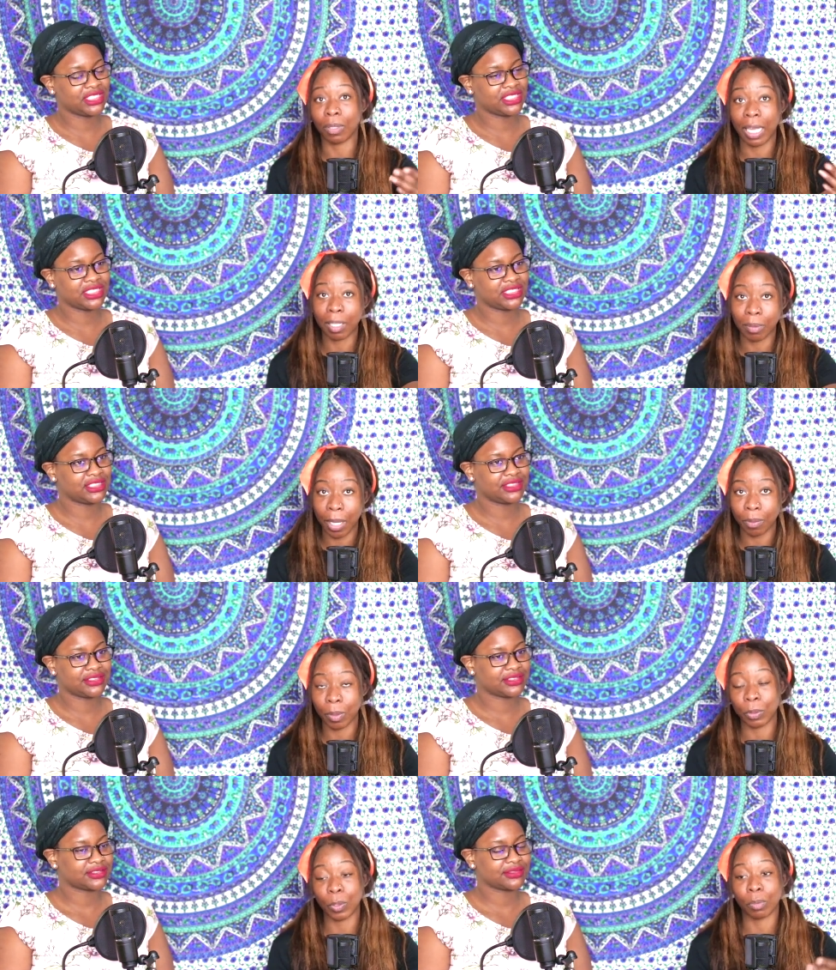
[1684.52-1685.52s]
Speaker 1: like black women,
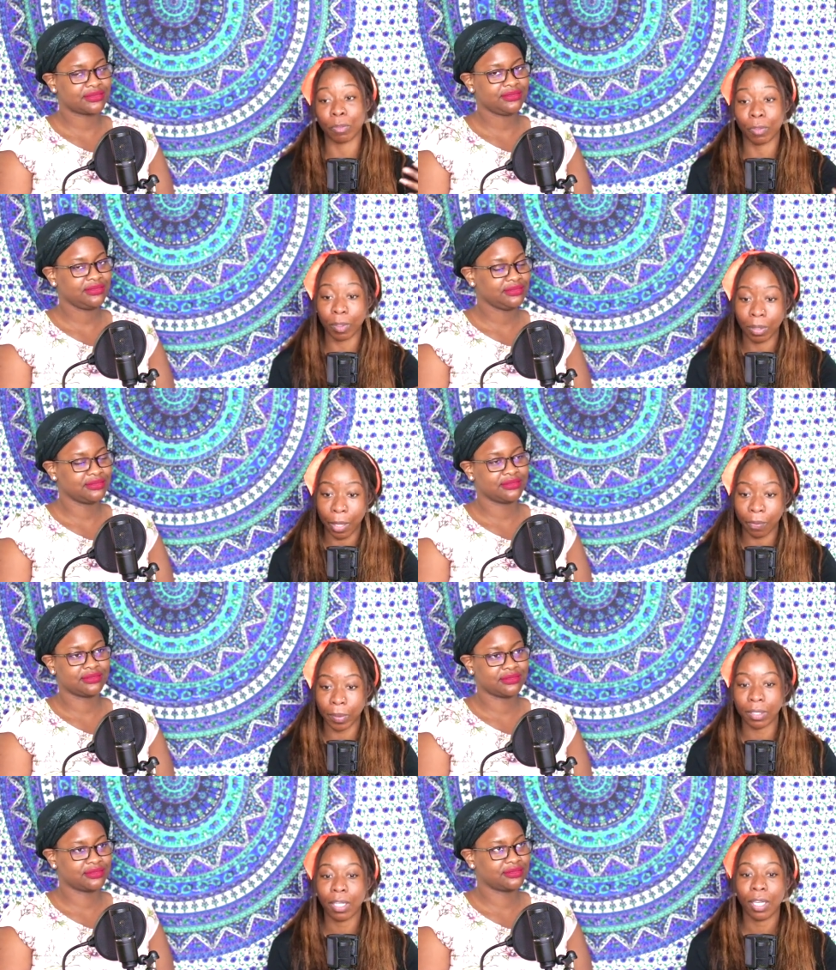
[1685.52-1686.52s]
we don't prefer black
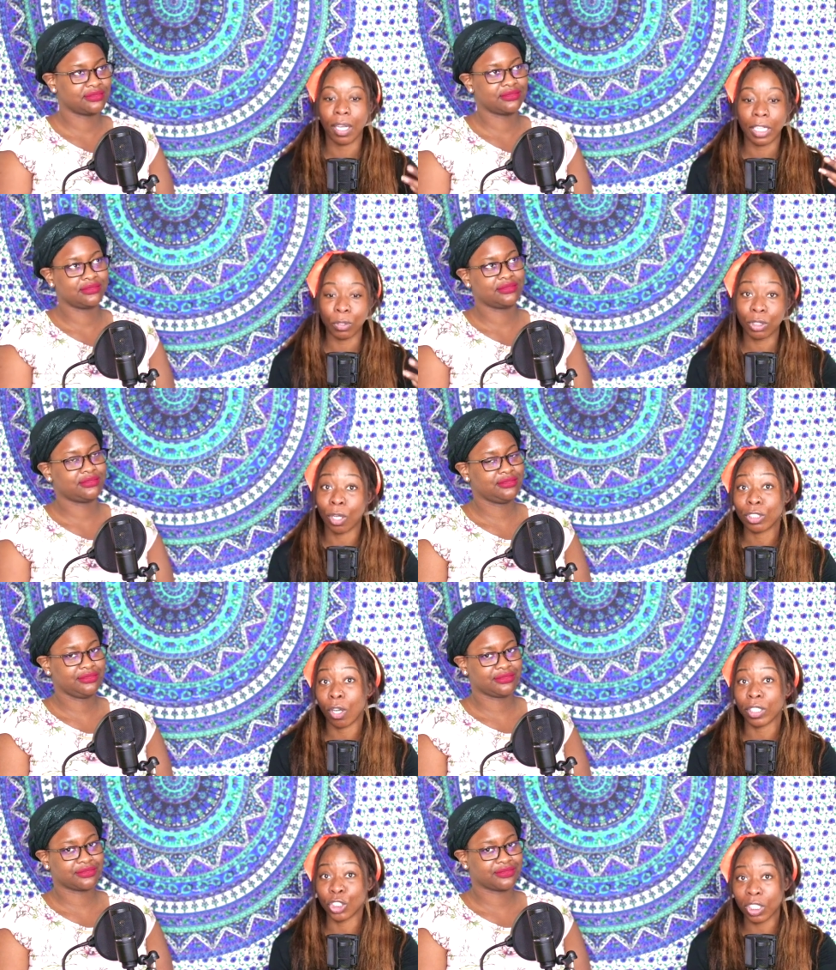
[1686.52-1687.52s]
women, and you start talking
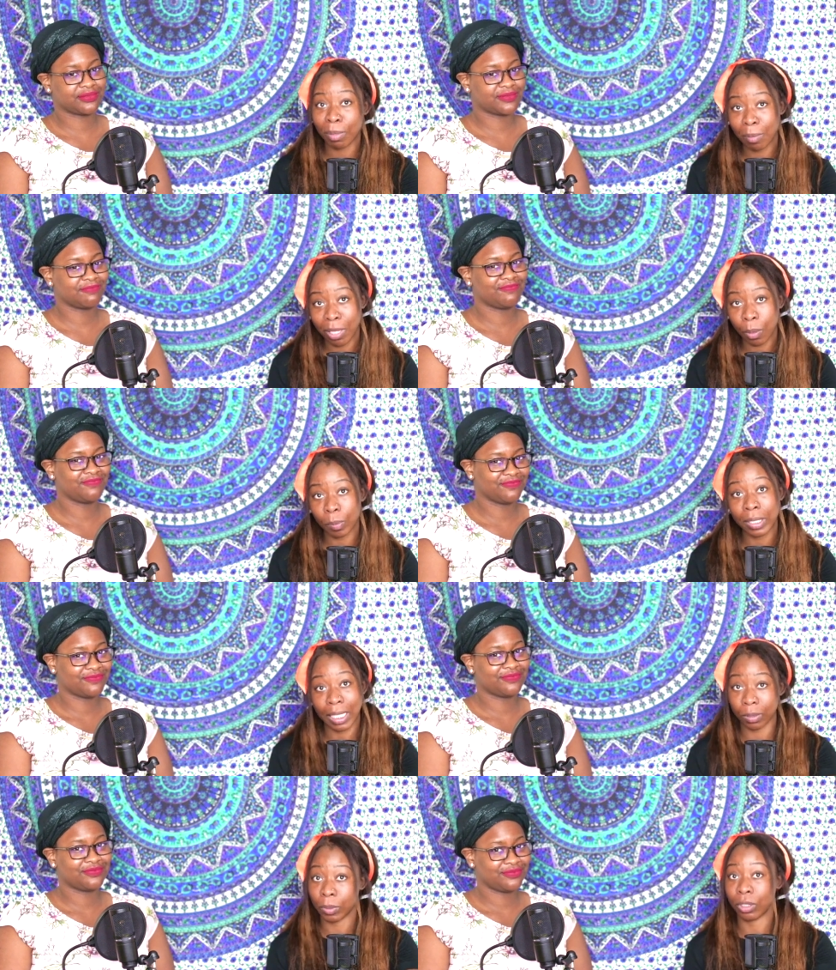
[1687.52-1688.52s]
shit about black women. That's
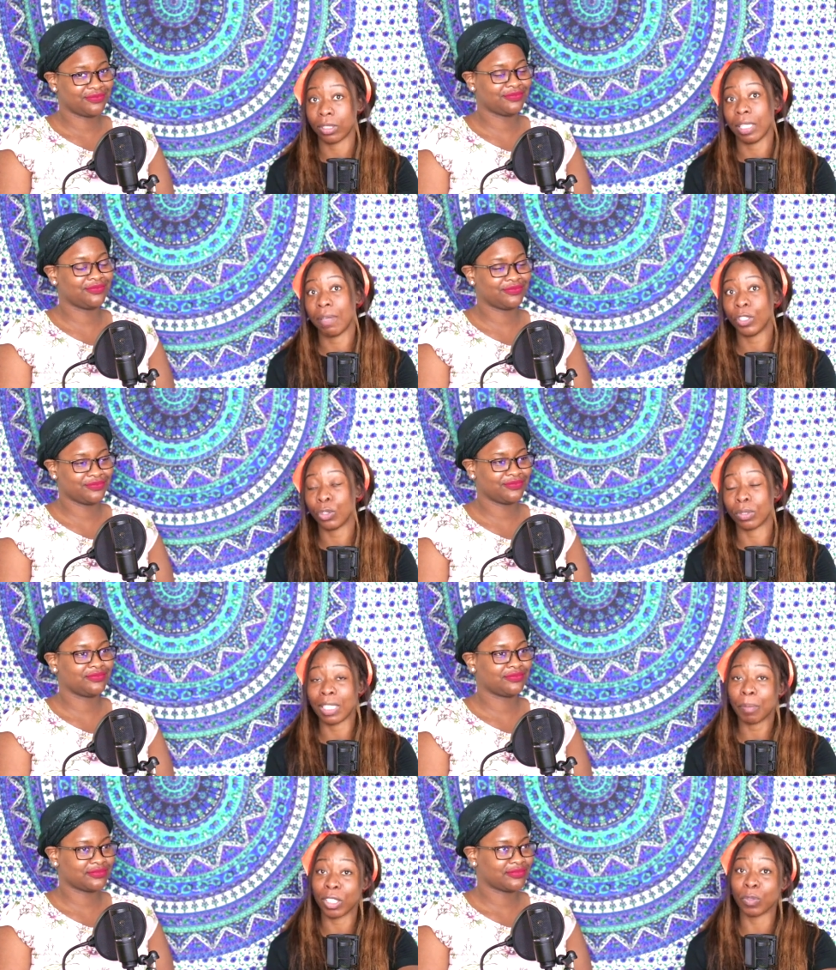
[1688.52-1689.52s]
where we start to have mm-hmm. issues. Mm. Not
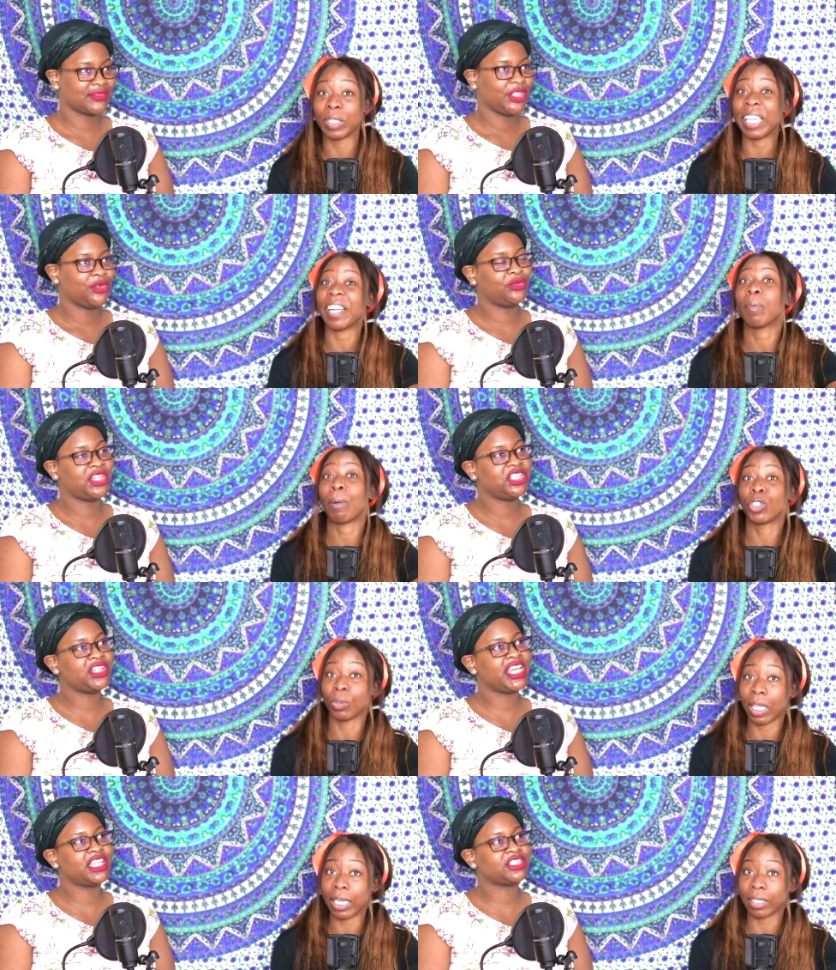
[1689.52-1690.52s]
because we care. When you, you
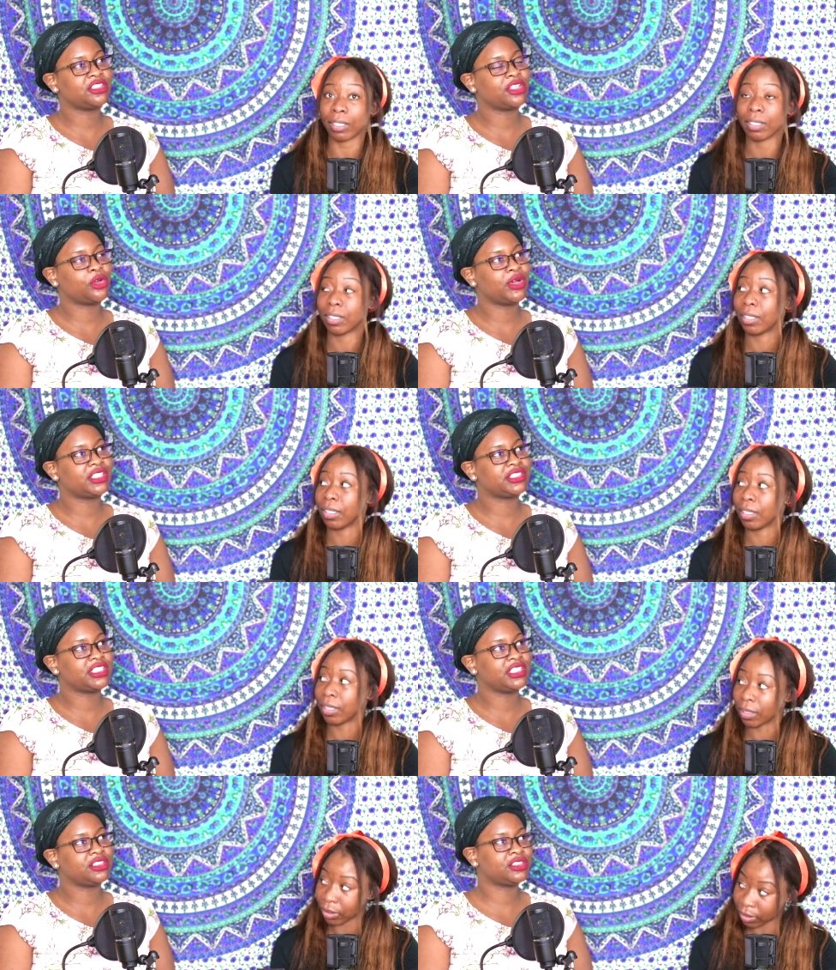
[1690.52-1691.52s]
answer
Speaker 2: like. the
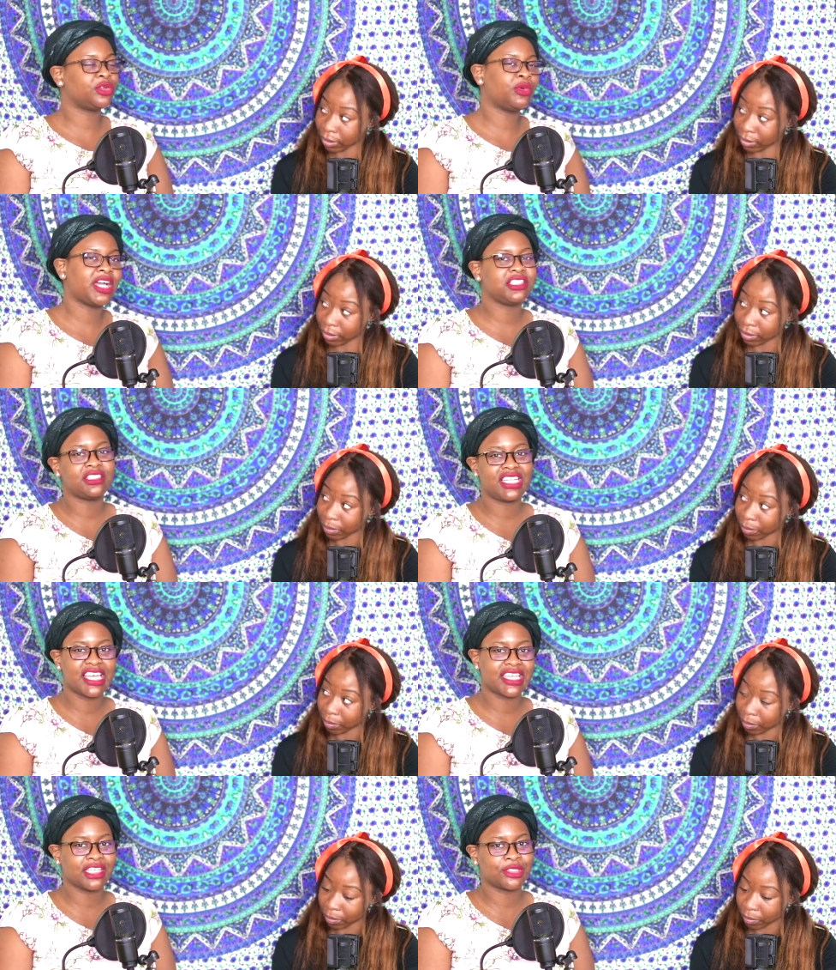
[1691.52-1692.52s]
question, so why do you like
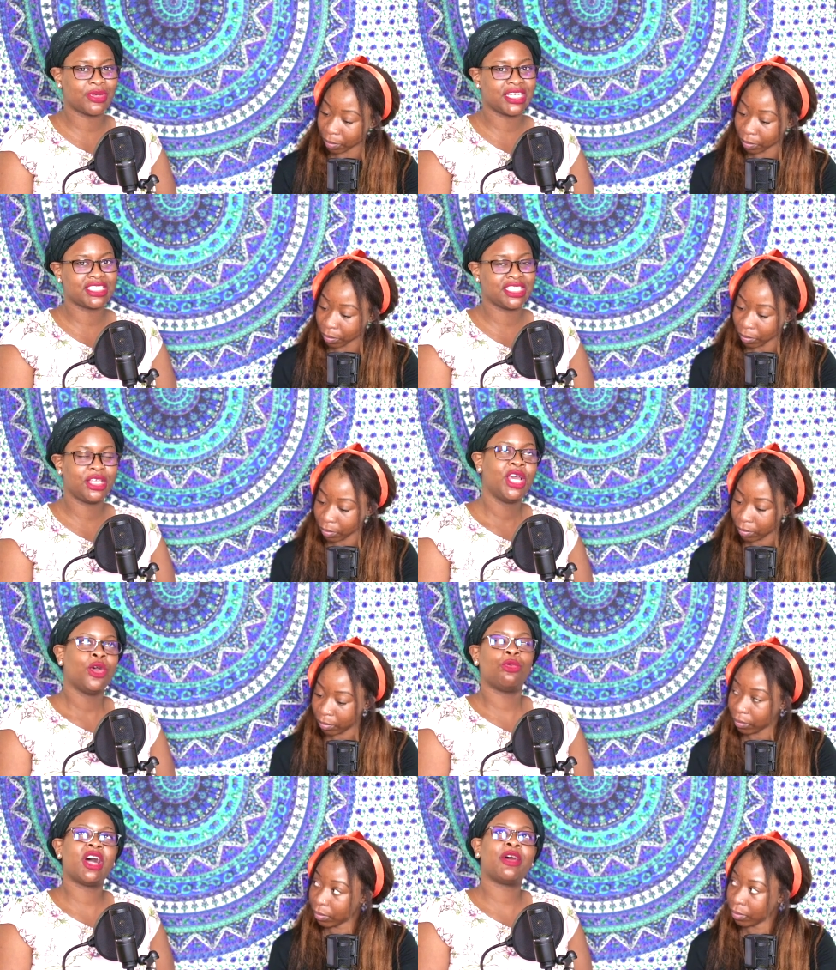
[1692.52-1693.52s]
X, Y, Z?
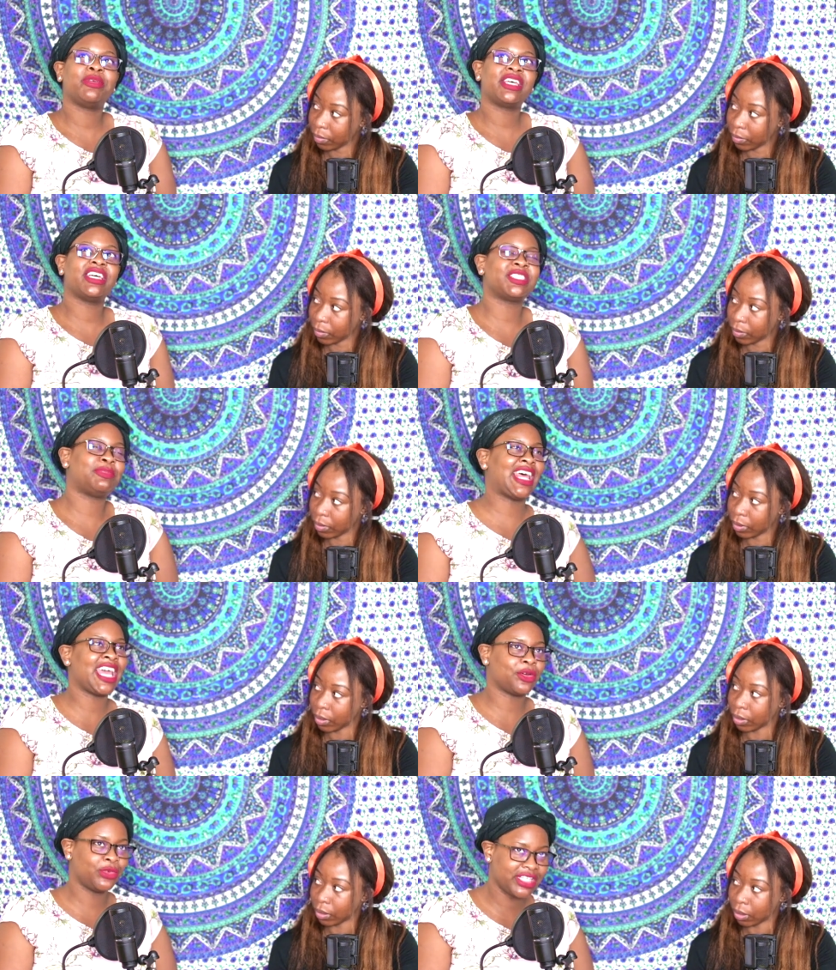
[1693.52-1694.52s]
Well, because black
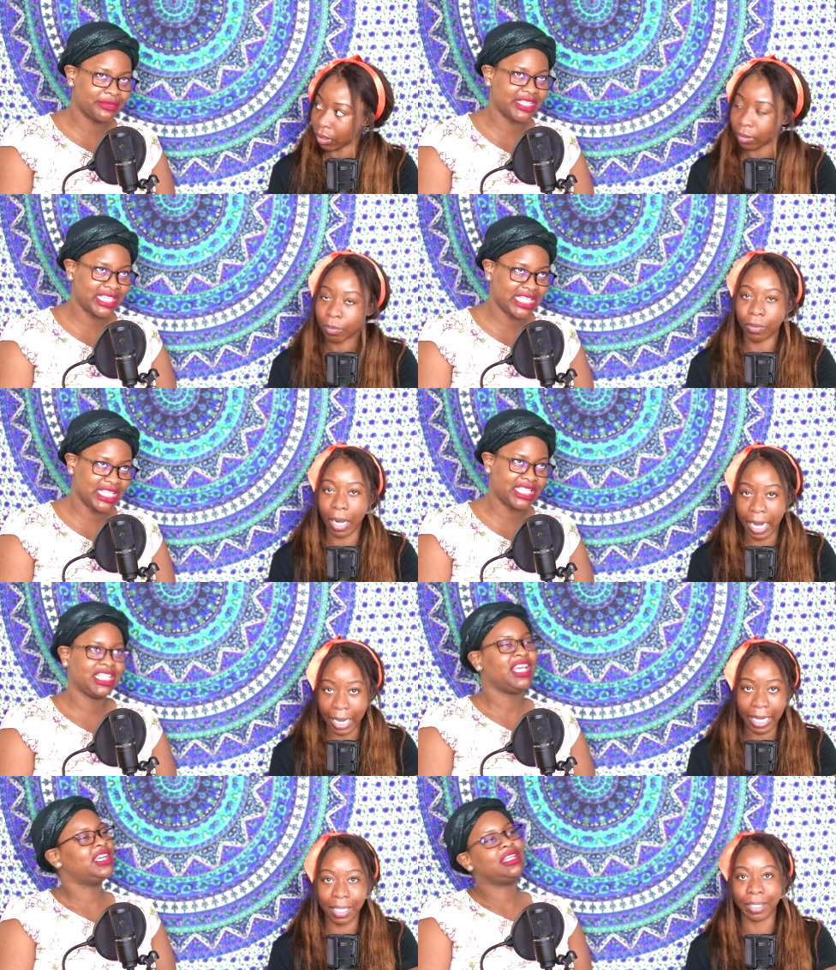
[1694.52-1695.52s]
women,
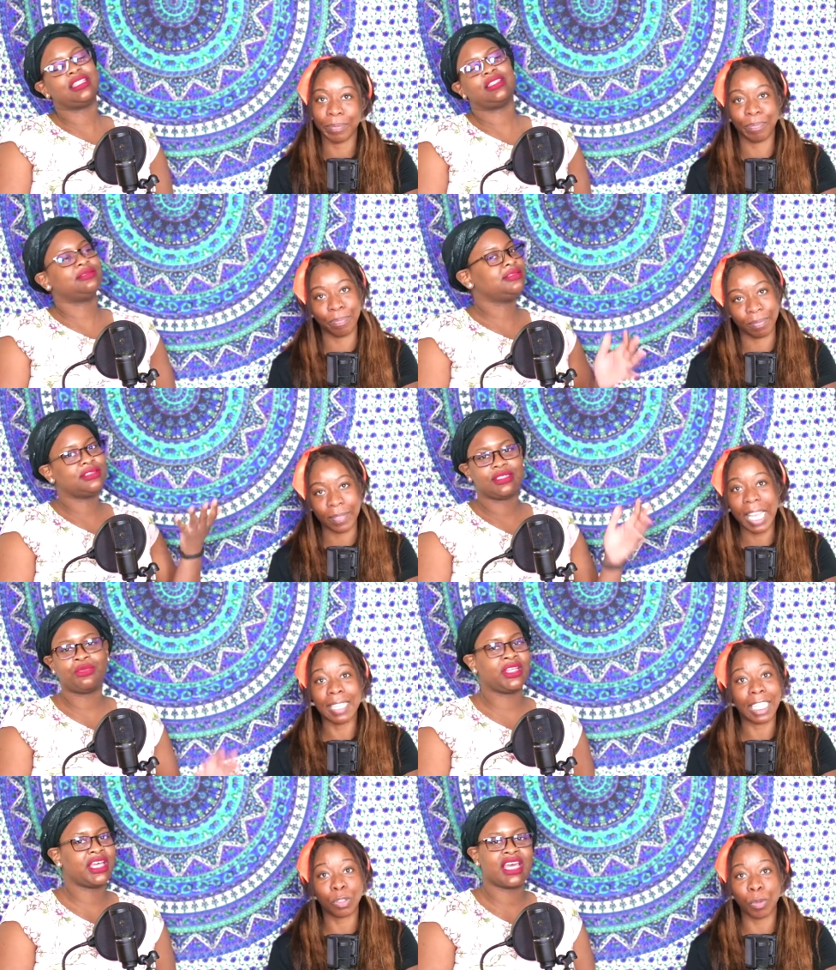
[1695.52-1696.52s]
right? And that's, where,